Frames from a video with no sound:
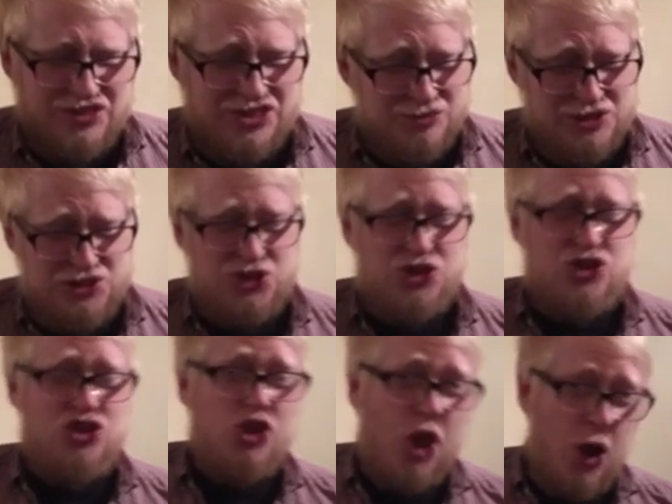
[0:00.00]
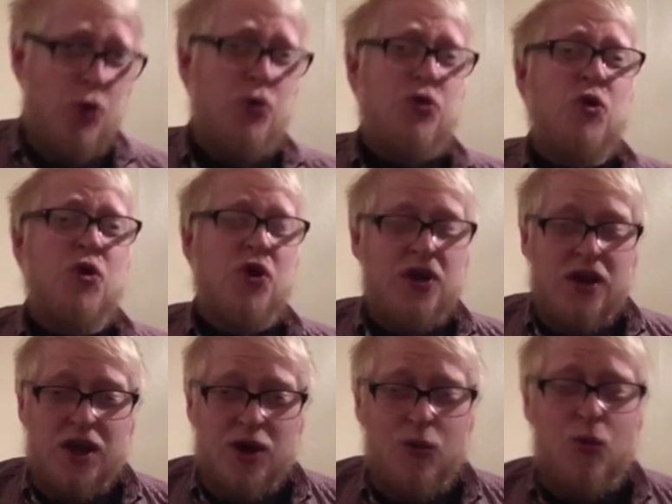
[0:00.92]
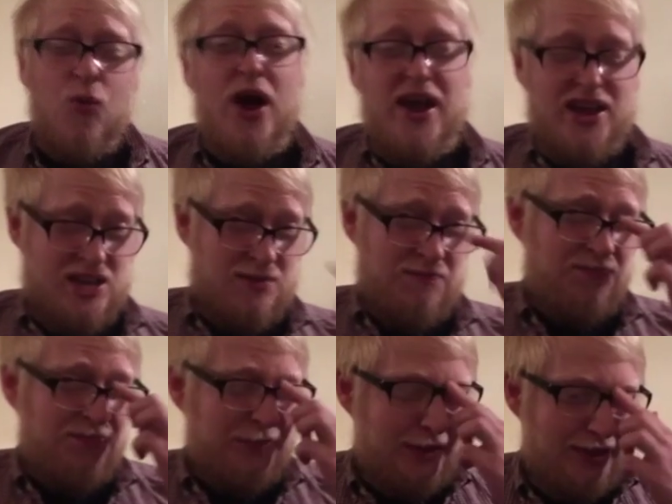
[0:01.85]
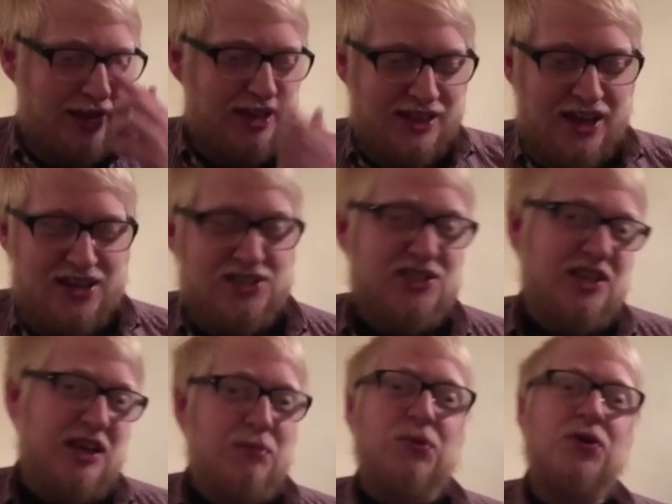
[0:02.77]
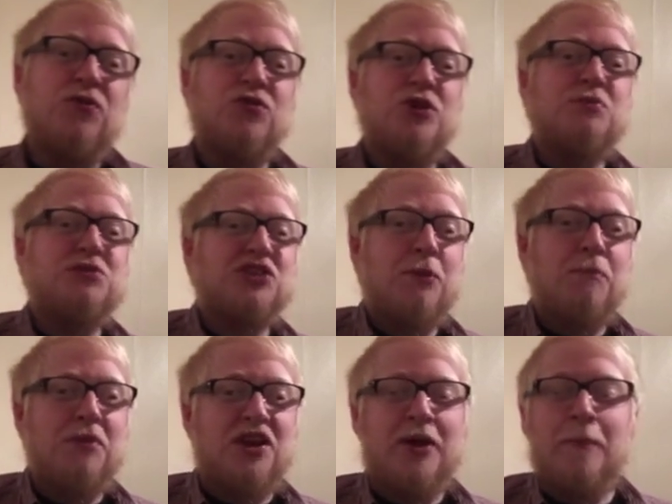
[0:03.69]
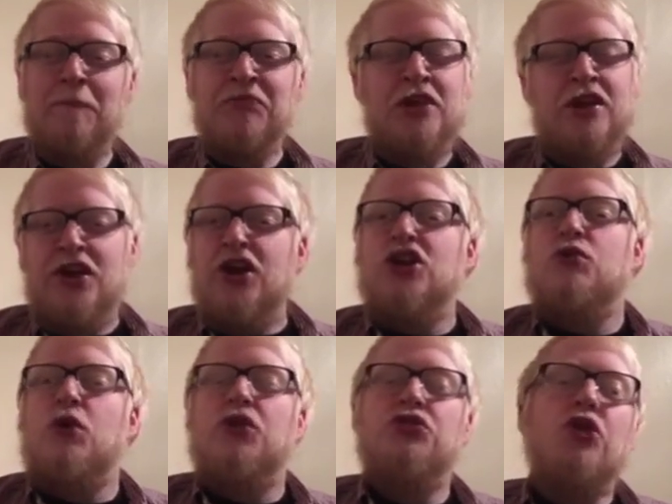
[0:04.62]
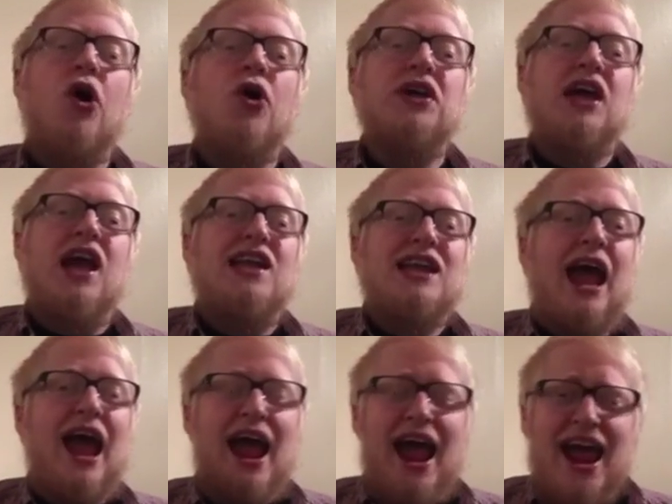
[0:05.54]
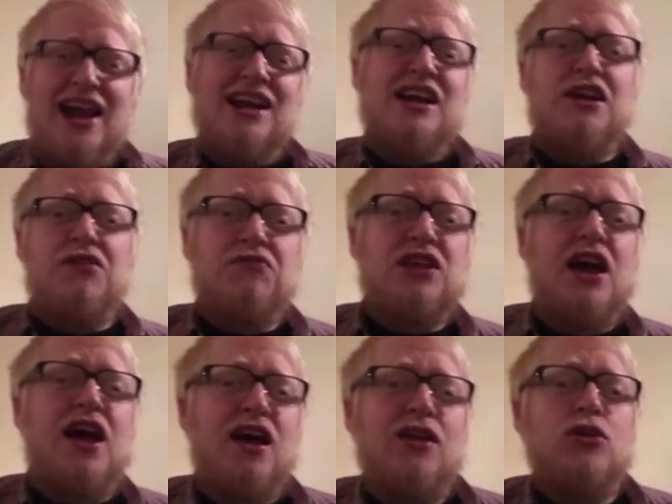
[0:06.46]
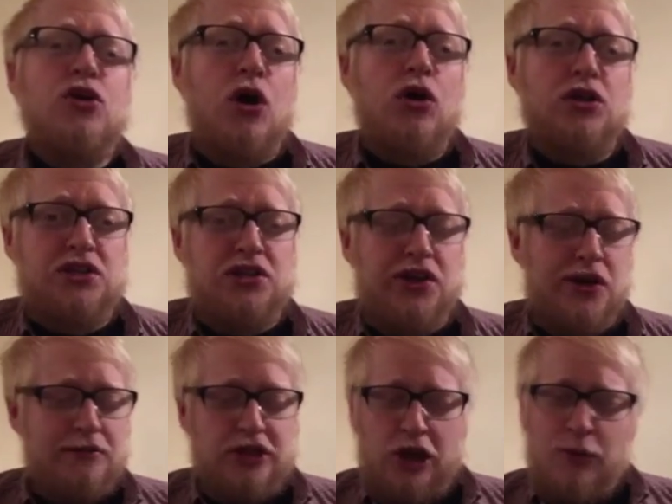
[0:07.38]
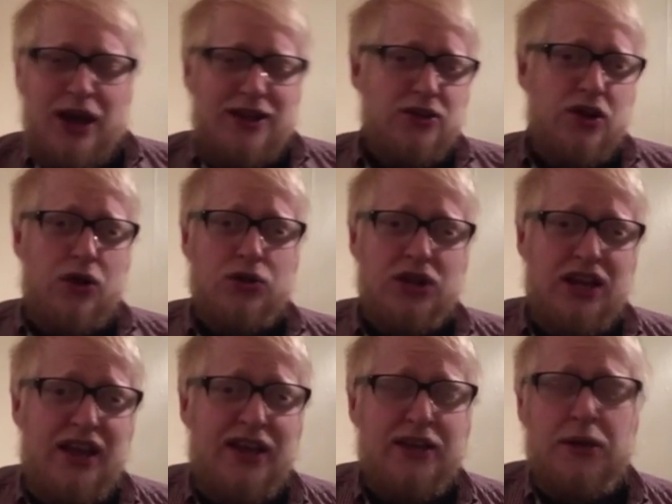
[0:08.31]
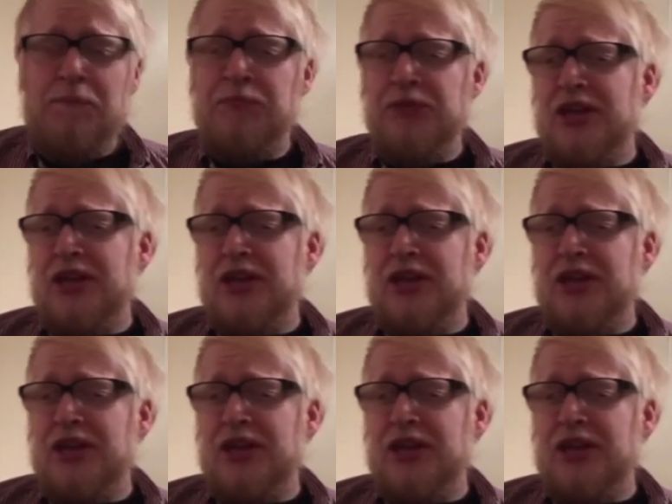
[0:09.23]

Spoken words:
There is no way that that is an 8.3% beer. You are not getting any of that alcohol in there. No alcohol kick.